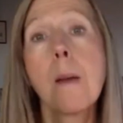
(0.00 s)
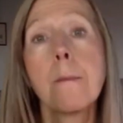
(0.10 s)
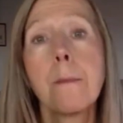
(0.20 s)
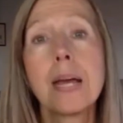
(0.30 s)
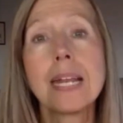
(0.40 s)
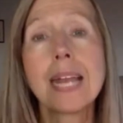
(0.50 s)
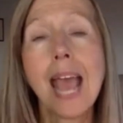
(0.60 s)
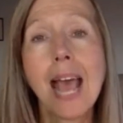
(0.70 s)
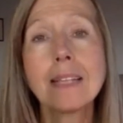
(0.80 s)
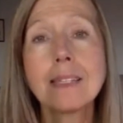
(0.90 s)
but it
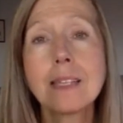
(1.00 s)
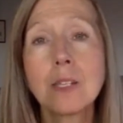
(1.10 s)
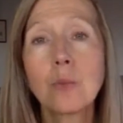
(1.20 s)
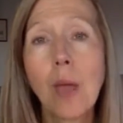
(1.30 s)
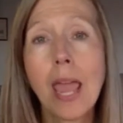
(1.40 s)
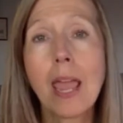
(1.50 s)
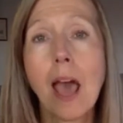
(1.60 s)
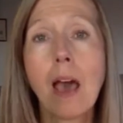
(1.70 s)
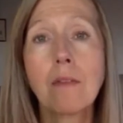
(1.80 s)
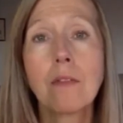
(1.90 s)
has this way
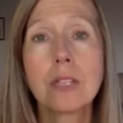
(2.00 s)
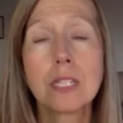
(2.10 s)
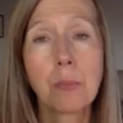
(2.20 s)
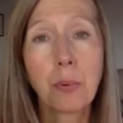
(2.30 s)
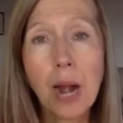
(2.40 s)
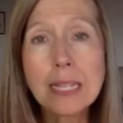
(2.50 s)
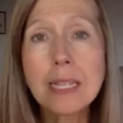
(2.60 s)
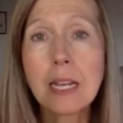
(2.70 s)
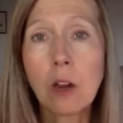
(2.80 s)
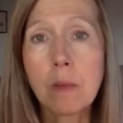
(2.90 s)
of
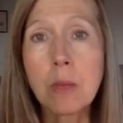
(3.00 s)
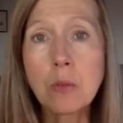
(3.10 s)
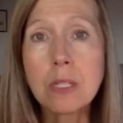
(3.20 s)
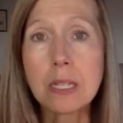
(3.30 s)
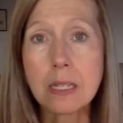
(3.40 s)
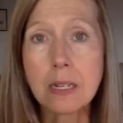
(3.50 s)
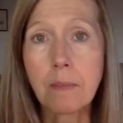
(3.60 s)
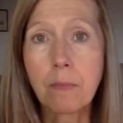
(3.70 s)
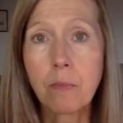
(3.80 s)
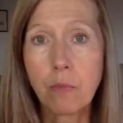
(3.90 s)
suppressing our immune
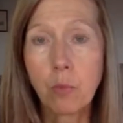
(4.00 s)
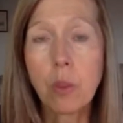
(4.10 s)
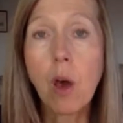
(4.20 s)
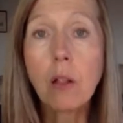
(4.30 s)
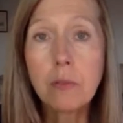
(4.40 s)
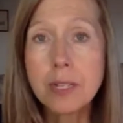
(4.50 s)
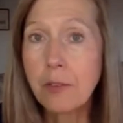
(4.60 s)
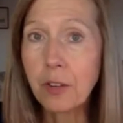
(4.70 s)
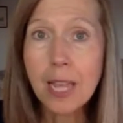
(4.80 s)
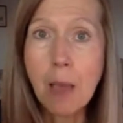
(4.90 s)
system with all of the
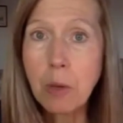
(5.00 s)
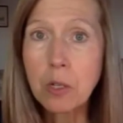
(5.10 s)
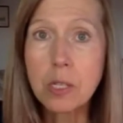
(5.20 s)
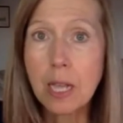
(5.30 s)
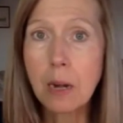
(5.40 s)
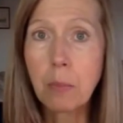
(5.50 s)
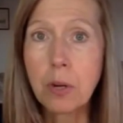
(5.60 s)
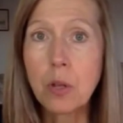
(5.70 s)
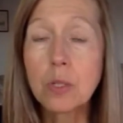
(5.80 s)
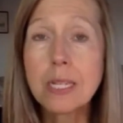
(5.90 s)
different chemicals that are
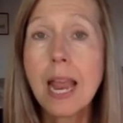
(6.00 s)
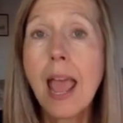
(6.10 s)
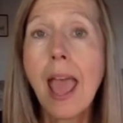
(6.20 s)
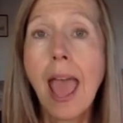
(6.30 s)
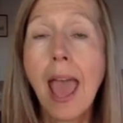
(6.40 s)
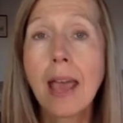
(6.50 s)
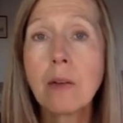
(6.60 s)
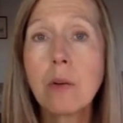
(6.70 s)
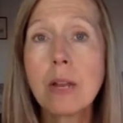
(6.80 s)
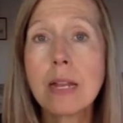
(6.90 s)
produced.
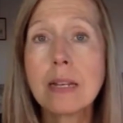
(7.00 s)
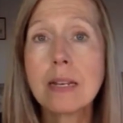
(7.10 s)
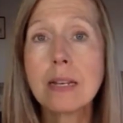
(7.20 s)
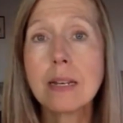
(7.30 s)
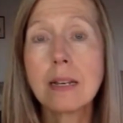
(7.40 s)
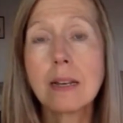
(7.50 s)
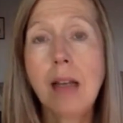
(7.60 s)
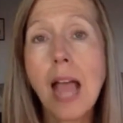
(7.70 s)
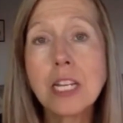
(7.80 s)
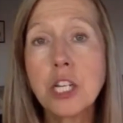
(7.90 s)
And
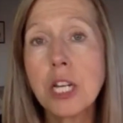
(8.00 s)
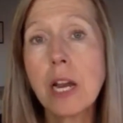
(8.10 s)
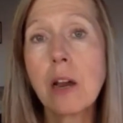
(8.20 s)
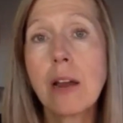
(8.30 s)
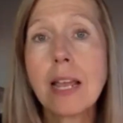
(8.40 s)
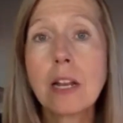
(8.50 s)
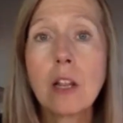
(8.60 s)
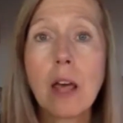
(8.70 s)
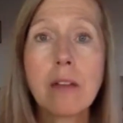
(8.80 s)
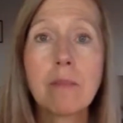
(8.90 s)
I share in a
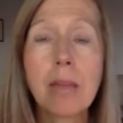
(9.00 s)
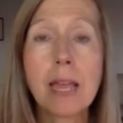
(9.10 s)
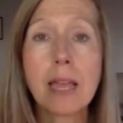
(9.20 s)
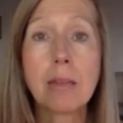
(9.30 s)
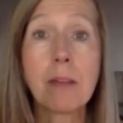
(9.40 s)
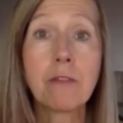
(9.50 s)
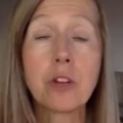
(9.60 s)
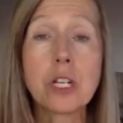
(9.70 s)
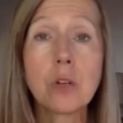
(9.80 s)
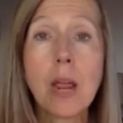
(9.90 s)
lot of my
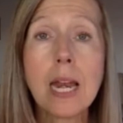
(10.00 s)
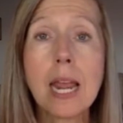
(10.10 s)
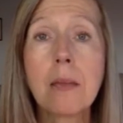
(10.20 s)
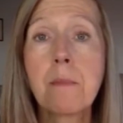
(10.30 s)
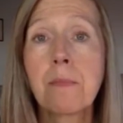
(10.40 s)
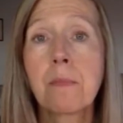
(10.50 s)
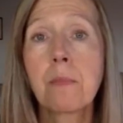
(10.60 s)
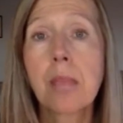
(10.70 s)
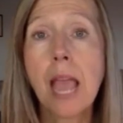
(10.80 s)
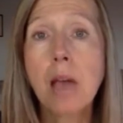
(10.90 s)
free training
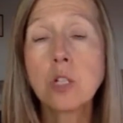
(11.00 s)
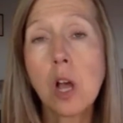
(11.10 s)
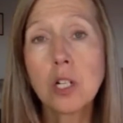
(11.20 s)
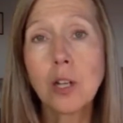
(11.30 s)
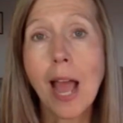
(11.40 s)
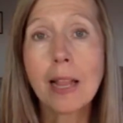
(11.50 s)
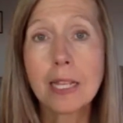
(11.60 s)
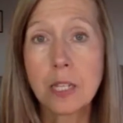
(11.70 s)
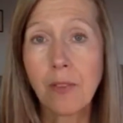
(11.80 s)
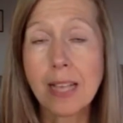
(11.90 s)
how Dr.
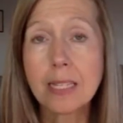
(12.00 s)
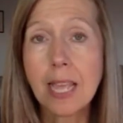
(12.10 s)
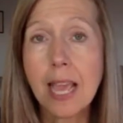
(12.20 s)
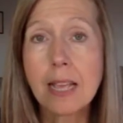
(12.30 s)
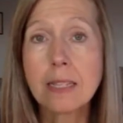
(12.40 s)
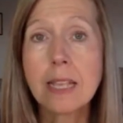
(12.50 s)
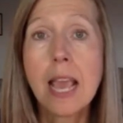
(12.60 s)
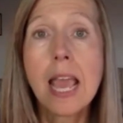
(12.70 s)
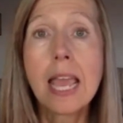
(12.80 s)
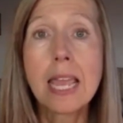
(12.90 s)
Alex Vasquez,
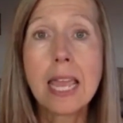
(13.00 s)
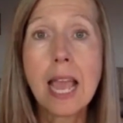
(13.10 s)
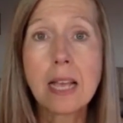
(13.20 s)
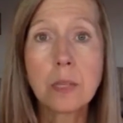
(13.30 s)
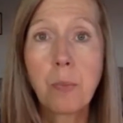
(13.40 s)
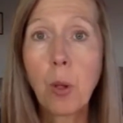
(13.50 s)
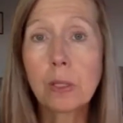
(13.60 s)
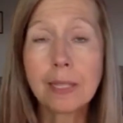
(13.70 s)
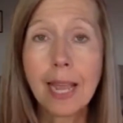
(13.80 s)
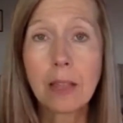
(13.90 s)
he has
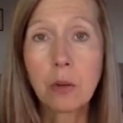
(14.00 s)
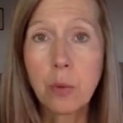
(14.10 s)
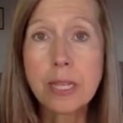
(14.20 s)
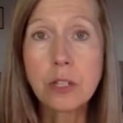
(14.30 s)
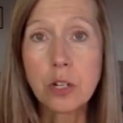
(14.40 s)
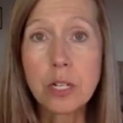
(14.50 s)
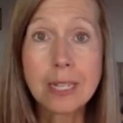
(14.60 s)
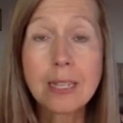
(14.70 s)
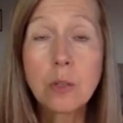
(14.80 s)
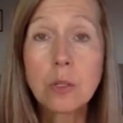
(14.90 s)
pulled together research.
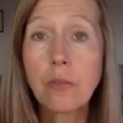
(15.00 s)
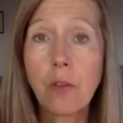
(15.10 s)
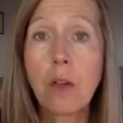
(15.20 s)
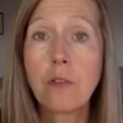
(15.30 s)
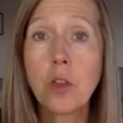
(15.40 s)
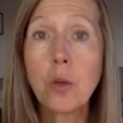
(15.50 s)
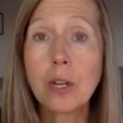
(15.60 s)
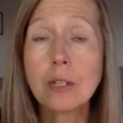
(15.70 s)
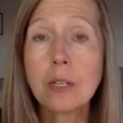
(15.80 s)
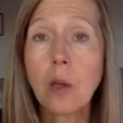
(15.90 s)
This was a few
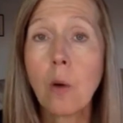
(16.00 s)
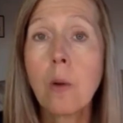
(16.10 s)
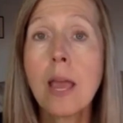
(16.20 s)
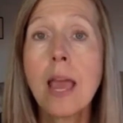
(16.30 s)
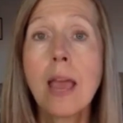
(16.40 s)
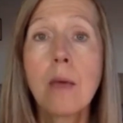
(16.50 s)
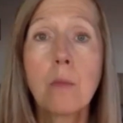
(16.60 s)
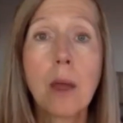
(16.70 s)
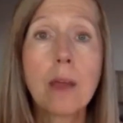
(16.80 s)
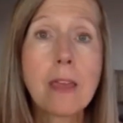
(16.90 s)
years ago,
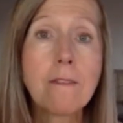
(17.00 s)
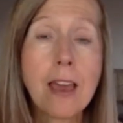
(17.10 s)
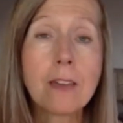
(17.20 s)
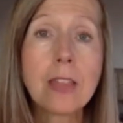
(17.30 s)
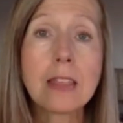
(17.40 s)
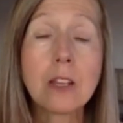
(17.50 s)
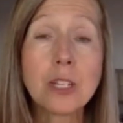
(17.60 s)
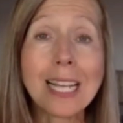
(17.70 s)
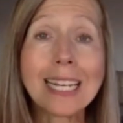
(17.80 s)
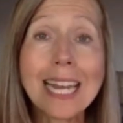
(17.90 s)
where they found that there's
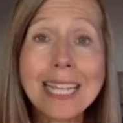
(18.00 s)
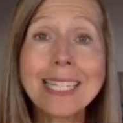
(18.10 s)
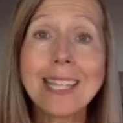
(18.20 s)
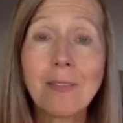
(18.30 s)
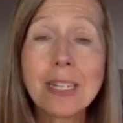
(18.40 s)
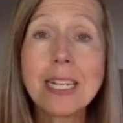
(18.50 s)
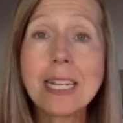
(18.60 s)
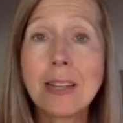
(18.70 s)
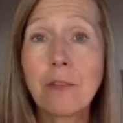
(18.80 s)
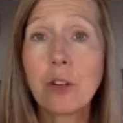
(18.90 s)
at least
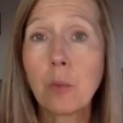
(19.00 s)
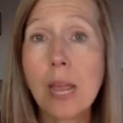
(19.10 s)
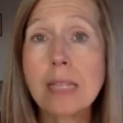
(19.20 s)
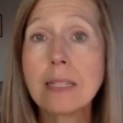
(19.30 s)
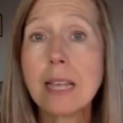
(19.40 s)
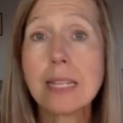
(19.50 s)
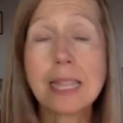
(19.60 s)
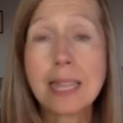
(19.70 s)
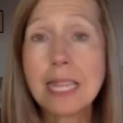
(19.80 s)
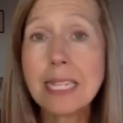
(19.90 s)
17 different ways that
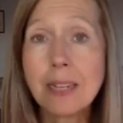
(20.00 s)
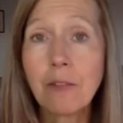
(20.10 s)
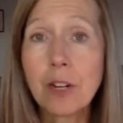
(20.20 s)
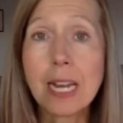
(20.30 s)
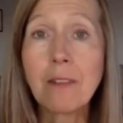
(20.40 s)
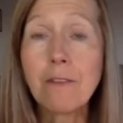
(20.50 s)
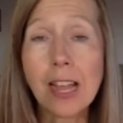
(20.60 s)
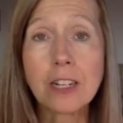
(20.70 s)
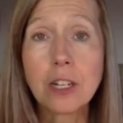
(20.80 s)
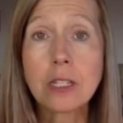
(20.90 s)
these different
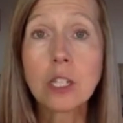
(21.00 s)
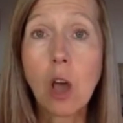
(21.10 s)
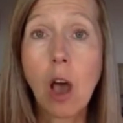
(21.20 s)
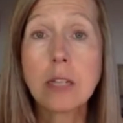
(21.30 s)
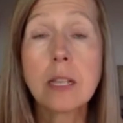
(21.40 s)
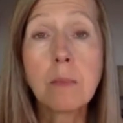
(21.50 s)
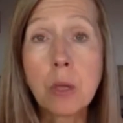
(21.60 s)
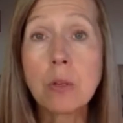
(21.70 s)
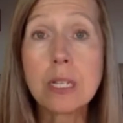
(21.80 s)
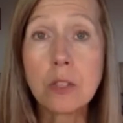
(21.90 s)
infections cause
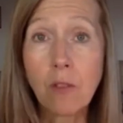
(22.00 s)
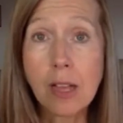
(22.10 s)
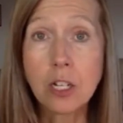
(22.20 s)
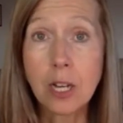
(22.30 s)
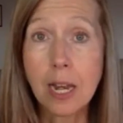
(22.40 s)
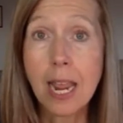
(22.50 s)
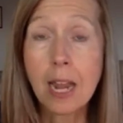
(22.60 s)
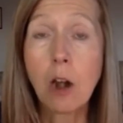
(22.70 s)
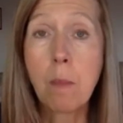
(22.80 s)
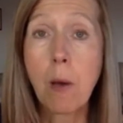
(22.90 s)
immune dysfunction
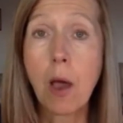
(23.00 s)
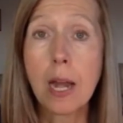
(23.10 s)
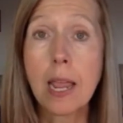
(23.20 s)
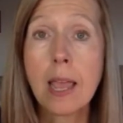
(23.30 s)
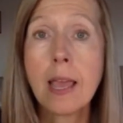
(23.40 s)
in our body.